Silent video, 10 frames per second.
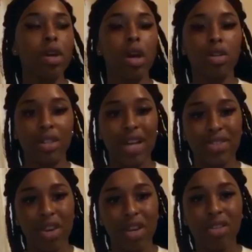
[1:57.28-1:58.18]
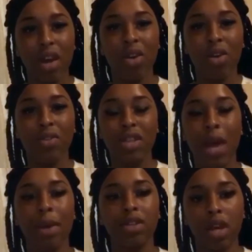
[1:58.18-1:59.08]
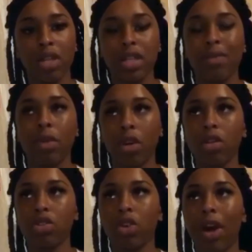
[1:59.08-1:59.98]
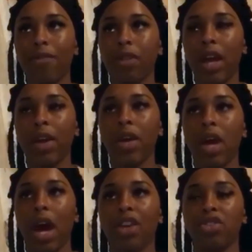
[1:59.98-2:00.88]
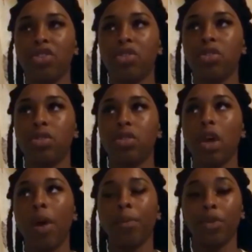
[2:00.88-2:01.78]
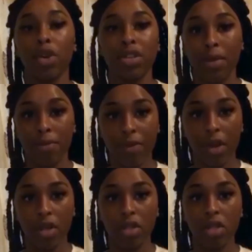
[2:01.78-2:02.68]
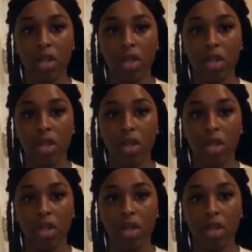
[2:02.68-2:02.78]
because I turned, a lot of the time I turned to him last, so I feel like I should go to him first,